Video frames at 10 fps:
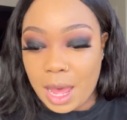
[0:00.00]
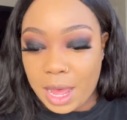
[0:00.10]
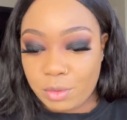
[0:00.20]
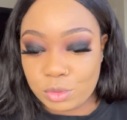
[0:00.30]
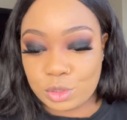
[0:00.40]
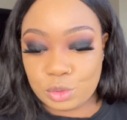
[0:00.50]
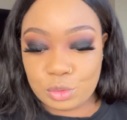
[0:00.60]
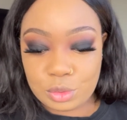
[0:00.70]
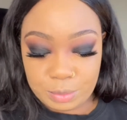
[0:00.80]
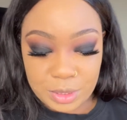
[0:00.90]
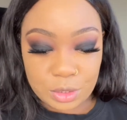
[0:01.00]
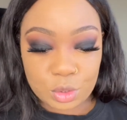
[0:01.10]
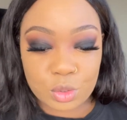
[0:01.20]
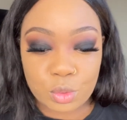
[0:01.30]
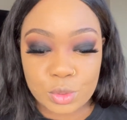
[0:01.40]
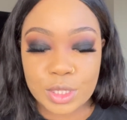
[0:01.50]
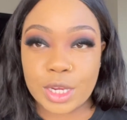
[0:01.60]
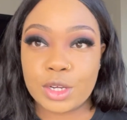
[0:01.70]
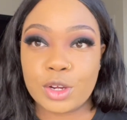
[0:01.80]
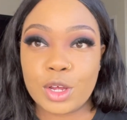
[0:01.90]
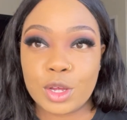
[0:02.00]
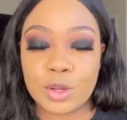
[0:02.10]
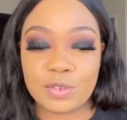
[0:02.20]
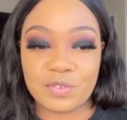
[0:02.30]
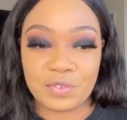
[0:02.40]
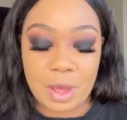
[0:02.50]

I used to be so scared of